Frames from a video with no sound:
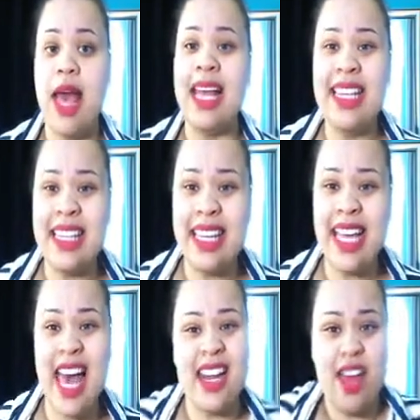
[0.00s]
anything
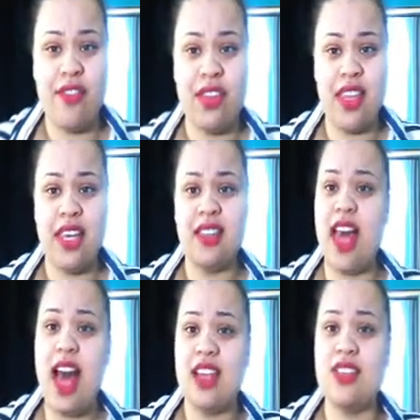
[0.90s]
and everything
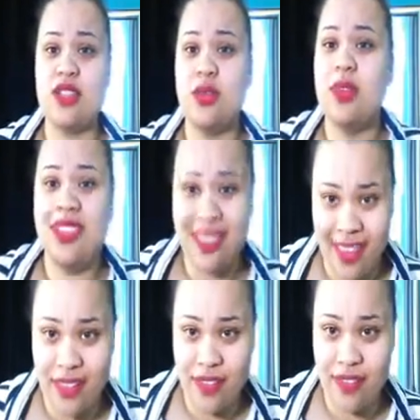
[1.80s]
that has to do with
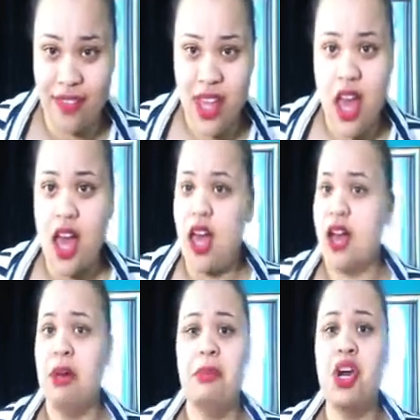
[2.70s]
life.
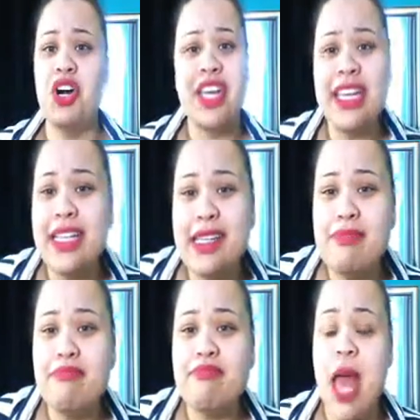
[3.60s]
Cooking,
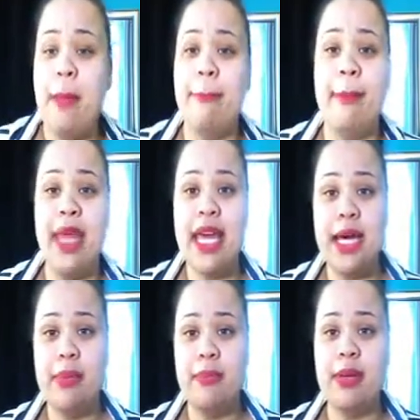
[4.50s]

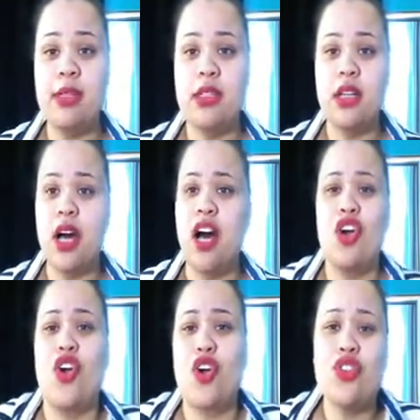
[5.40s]
makeup,
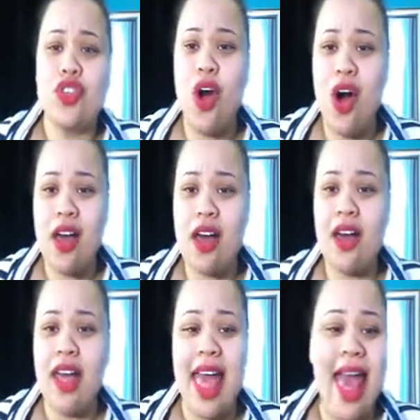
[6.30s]
girl talk,
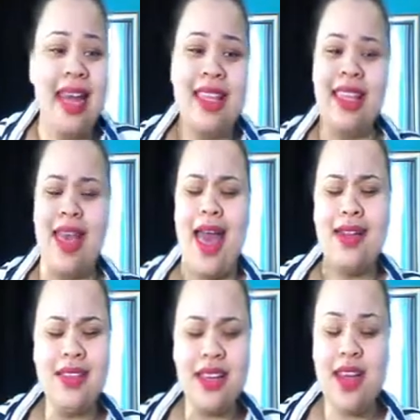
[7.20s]

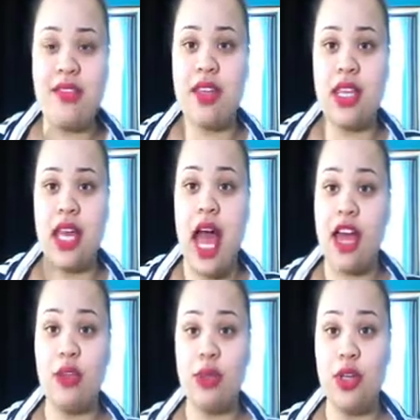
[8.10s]
anything and everything.
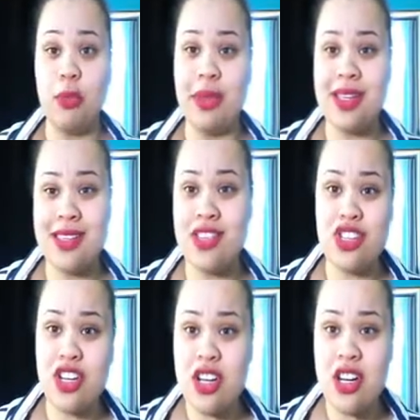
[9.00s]
I could be your big
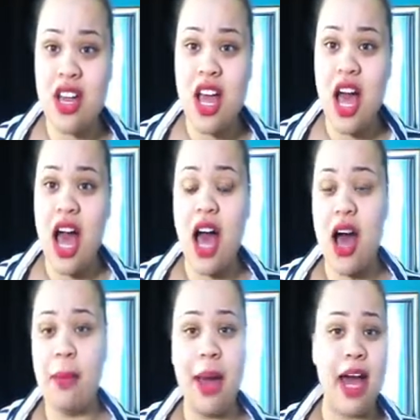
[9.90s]
sister,
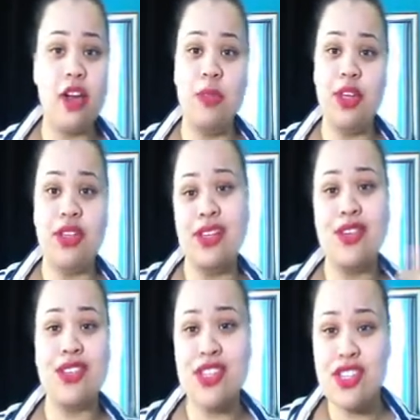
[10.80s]
I could be your
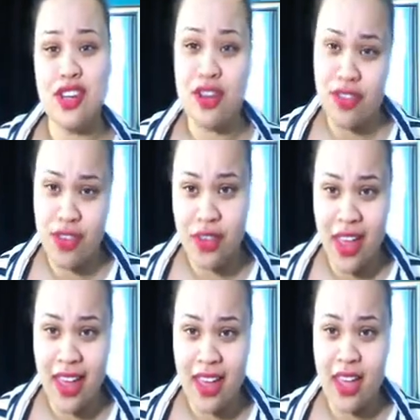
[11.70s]
little sister if you
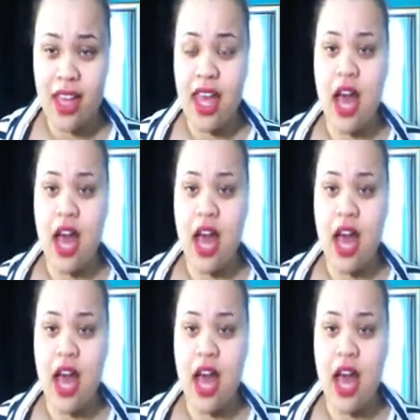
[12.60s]
like,